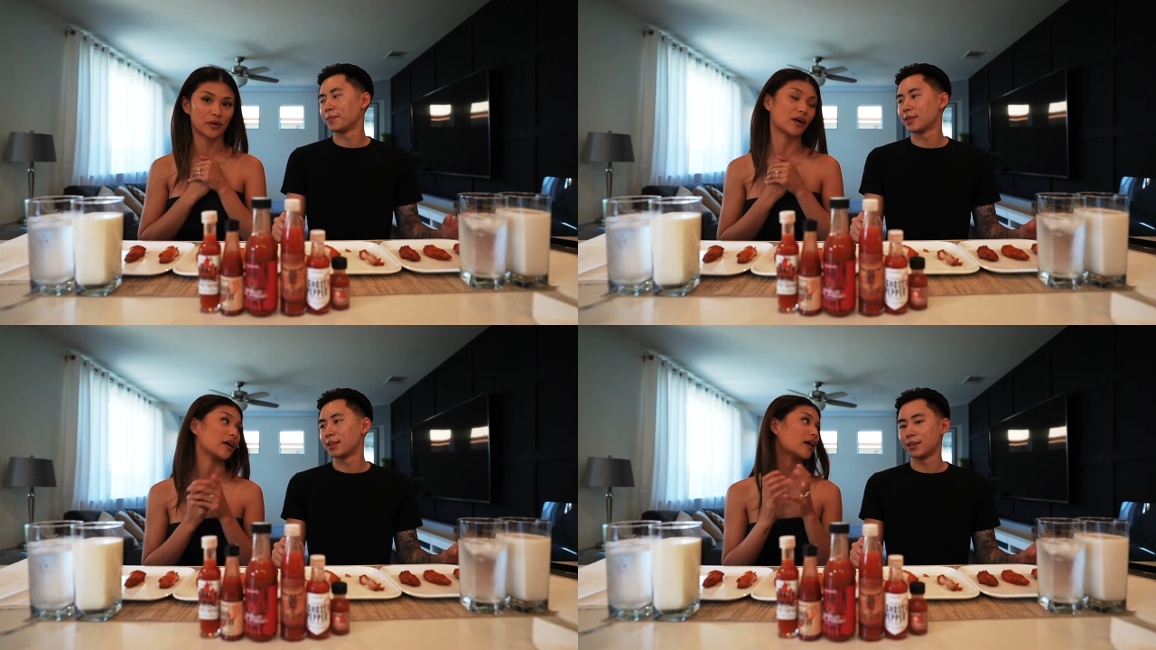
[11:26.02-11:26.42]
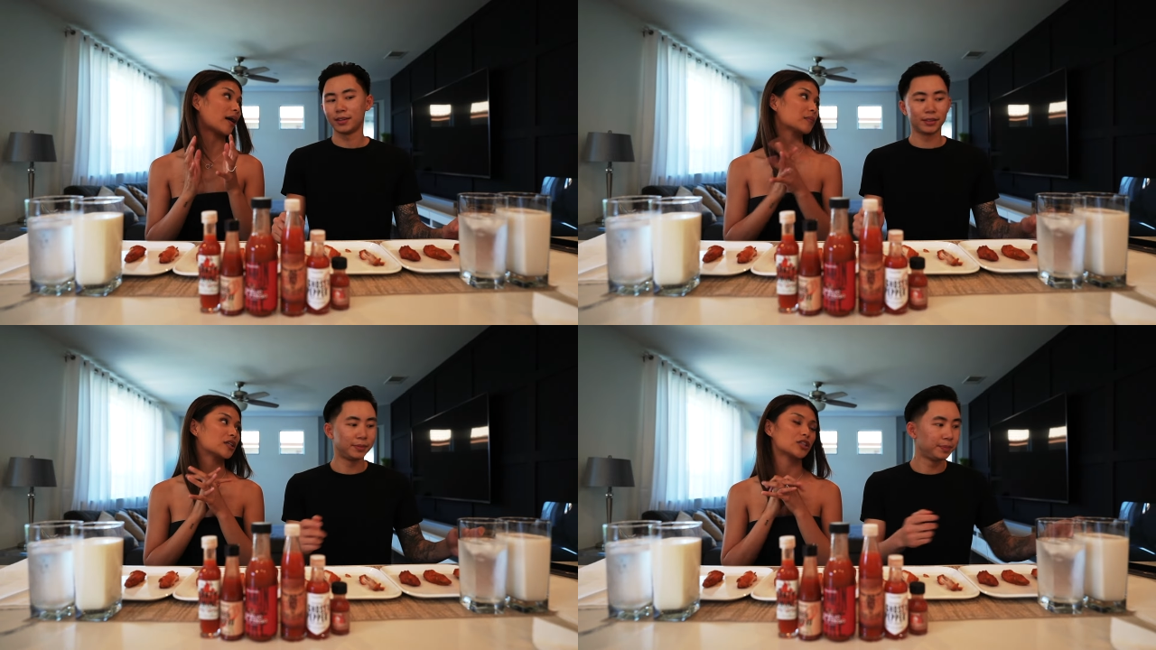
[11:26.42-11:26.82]
Speaker 1: or
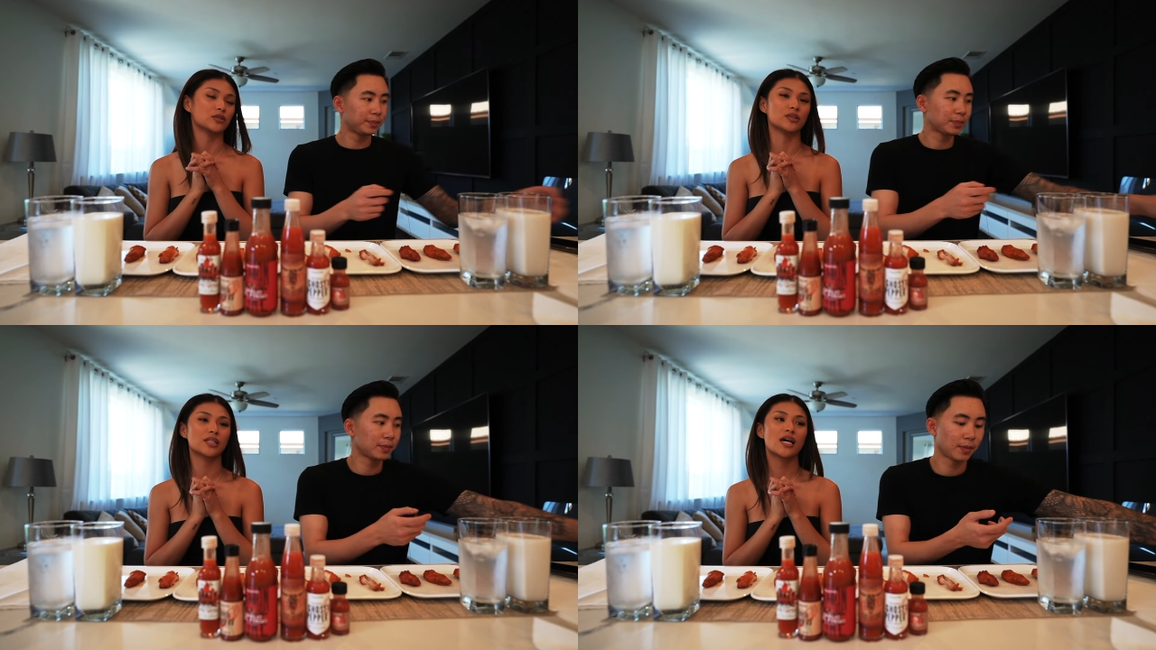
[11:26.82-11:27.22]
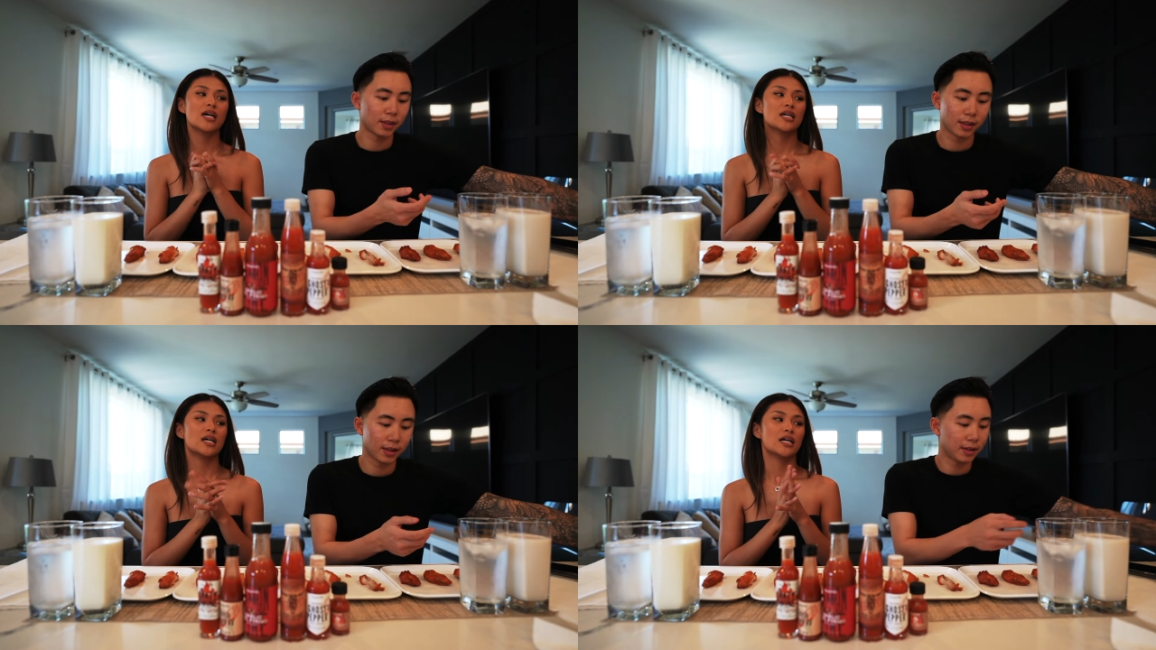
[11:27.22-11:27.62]
I'm gonna choose
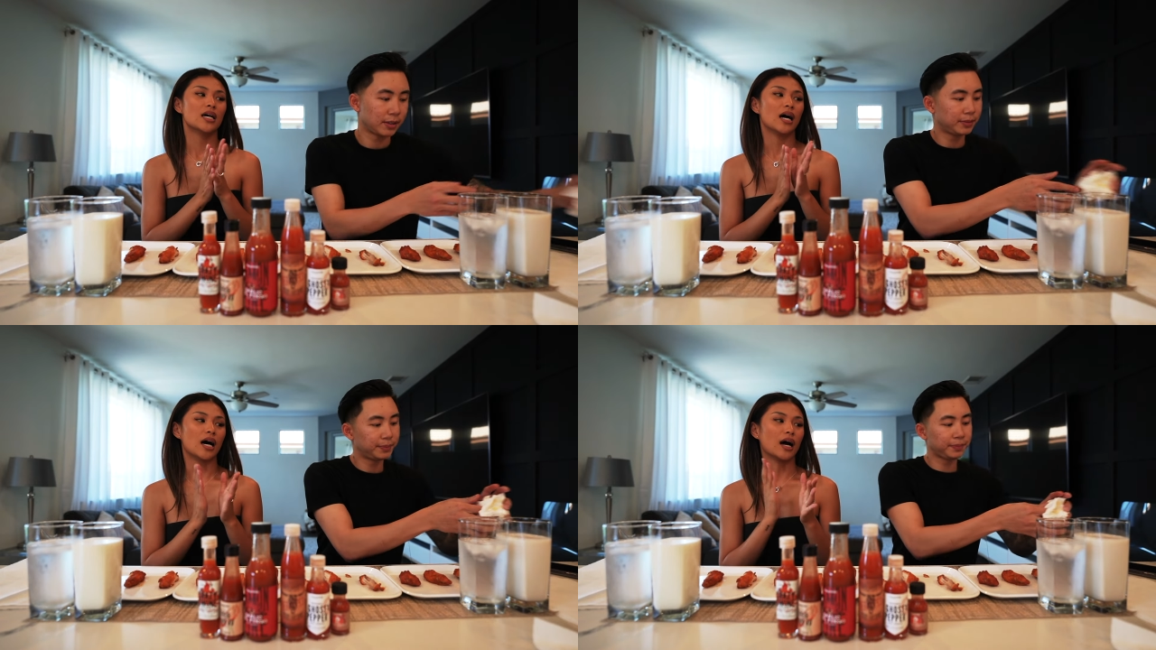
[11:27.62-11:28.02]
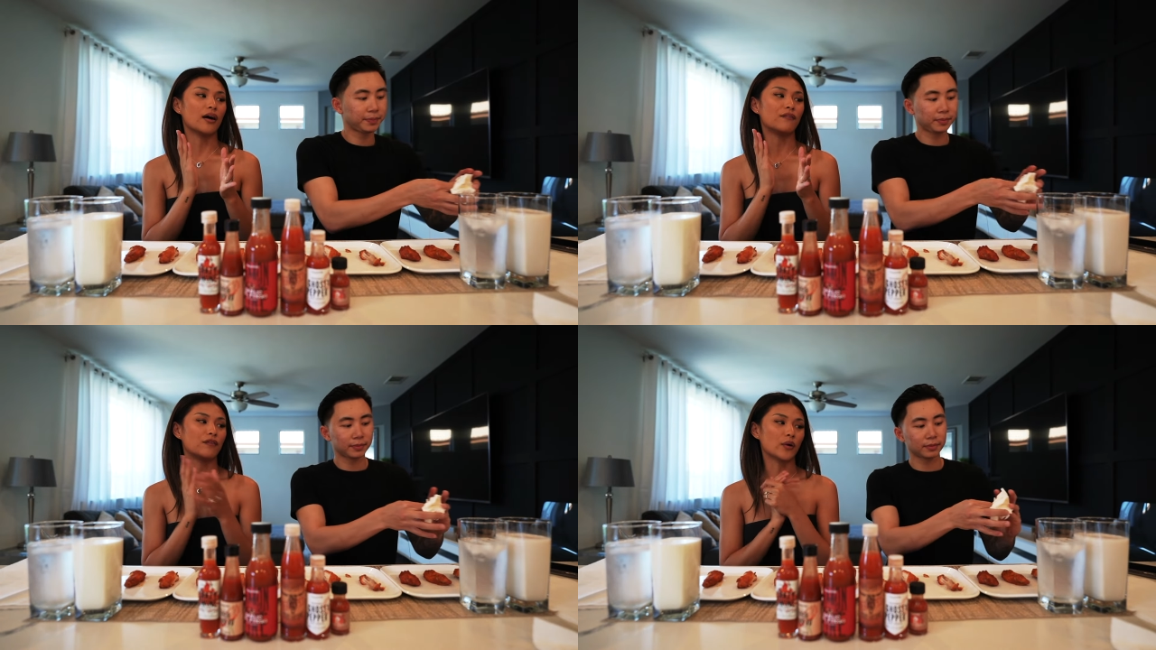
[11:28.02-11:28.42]

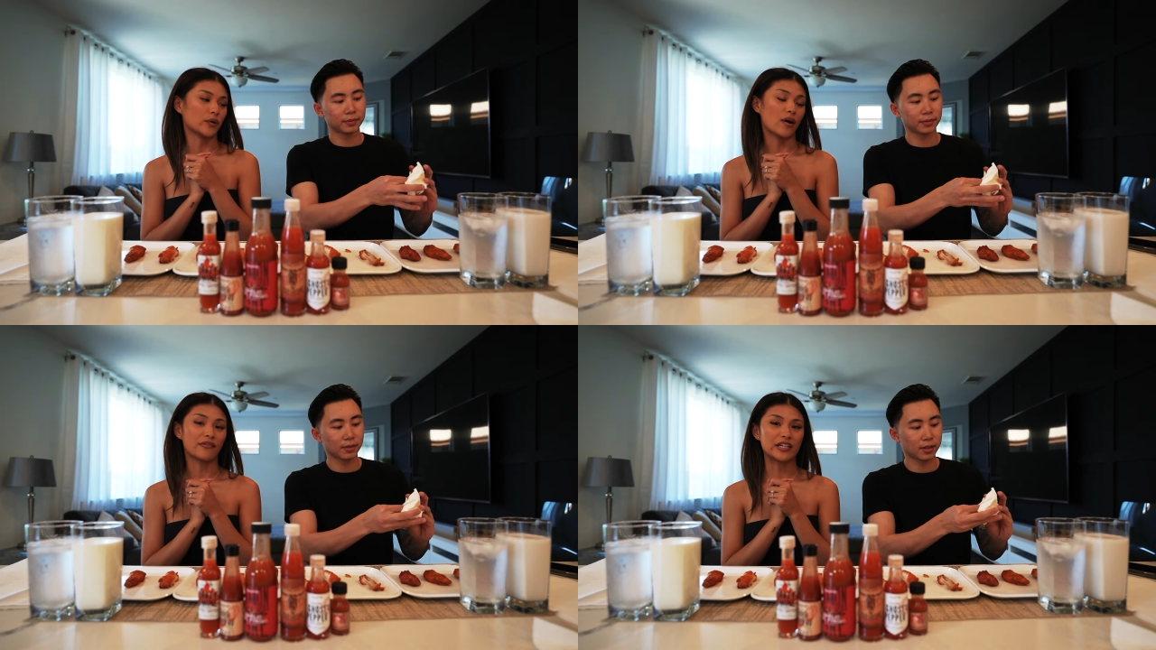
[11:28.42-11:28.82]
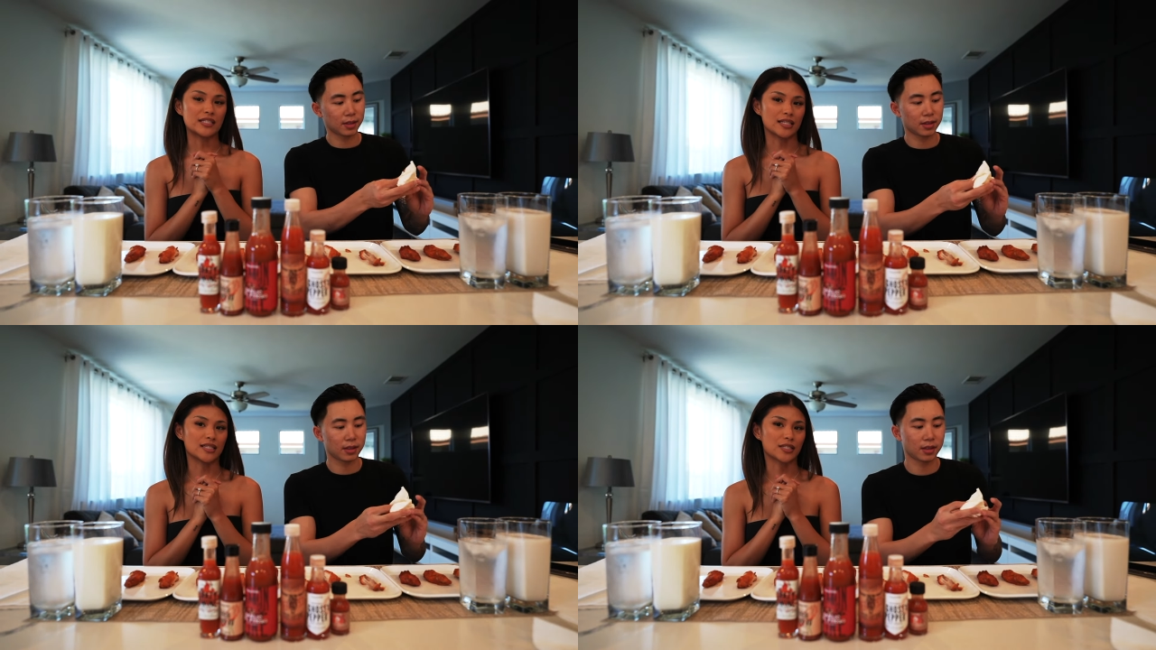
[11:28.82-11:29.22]
a photo off
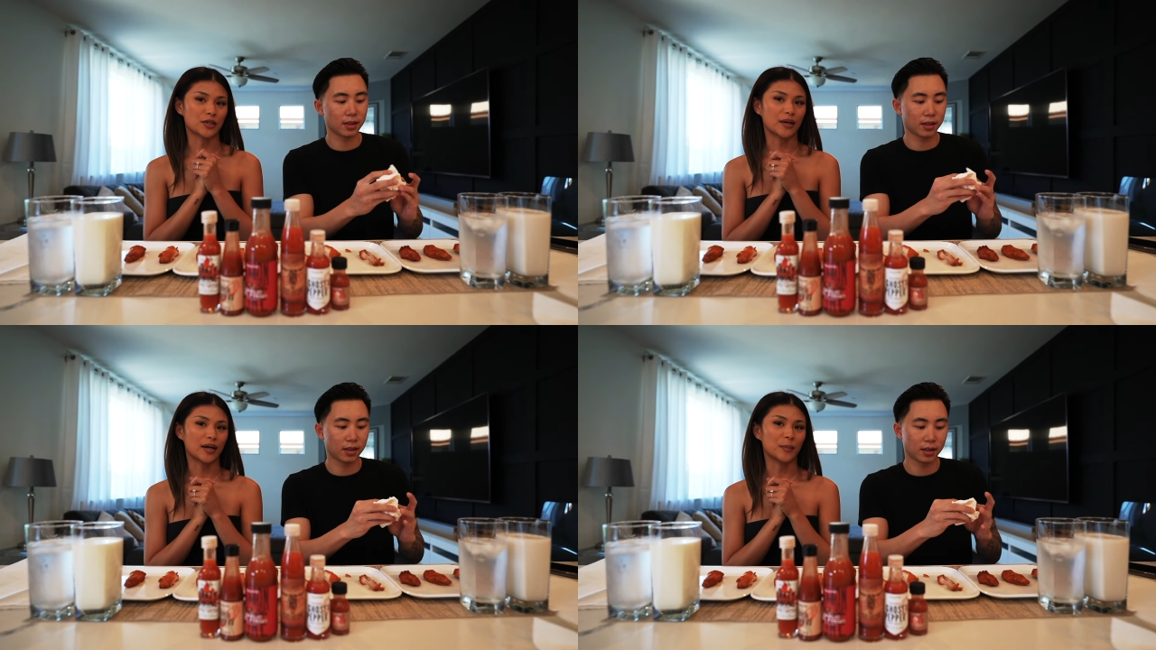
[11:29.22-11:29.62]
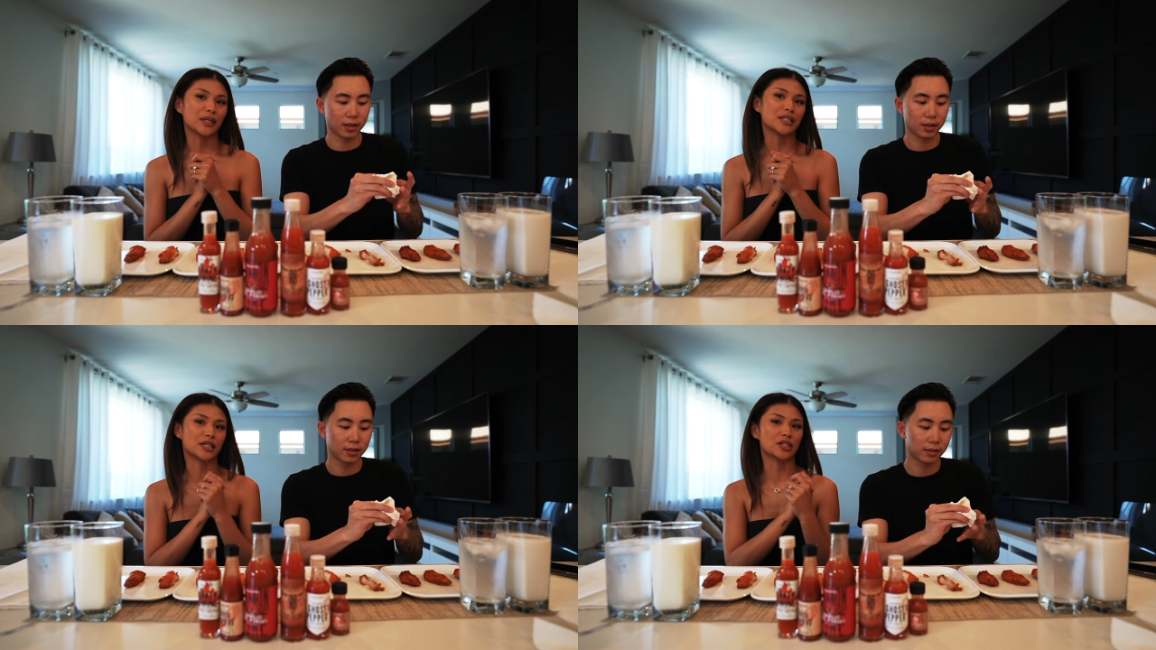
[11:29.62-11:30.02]
his Instagram,
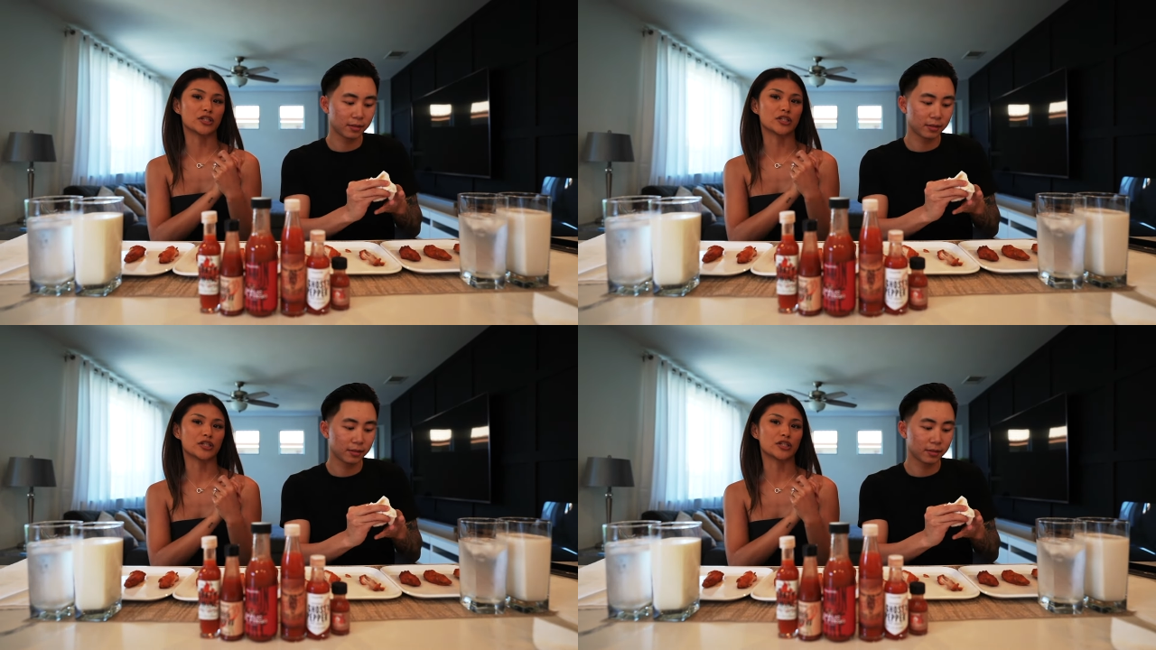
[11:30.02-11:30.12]
and he's gonna